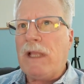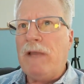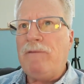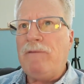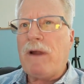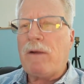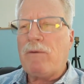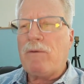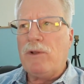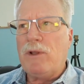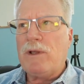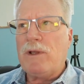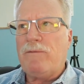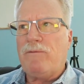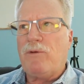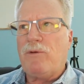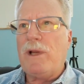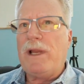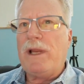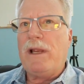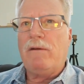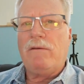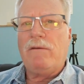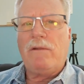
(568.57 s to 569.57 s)
I were looking
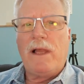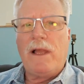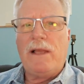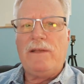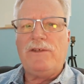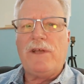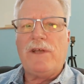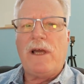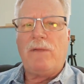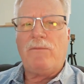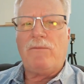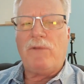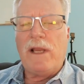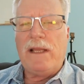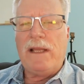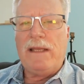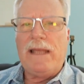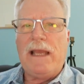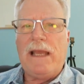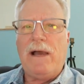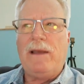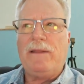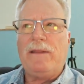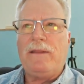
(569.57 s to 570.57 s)
for an airline job right
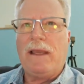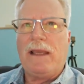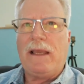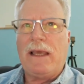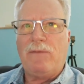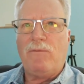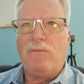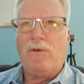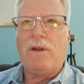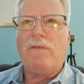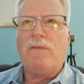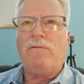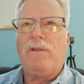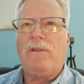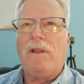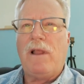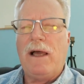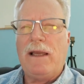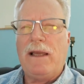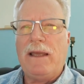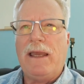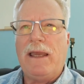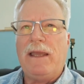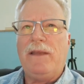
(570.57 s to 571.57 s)
now, I think I'd want to
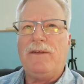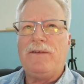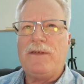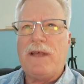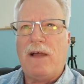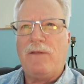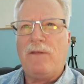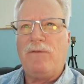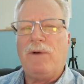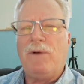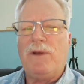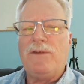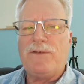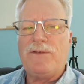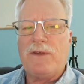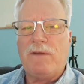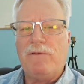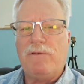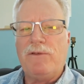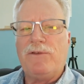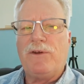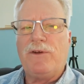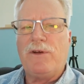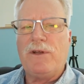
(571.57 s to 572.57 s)
fly a Southwest
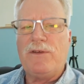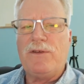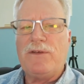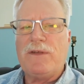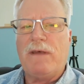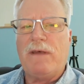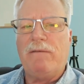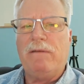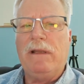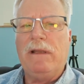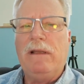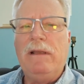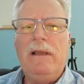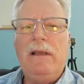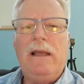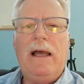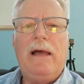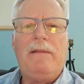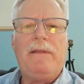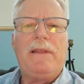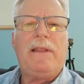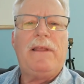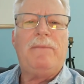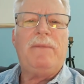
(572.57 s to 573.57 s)
737.
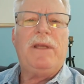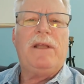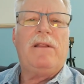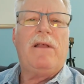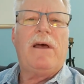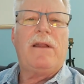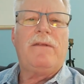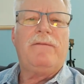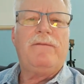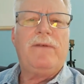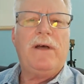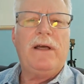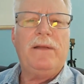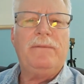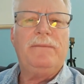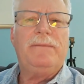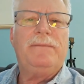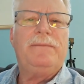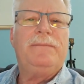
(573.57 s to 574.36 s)
I think that'd be a lot of fun.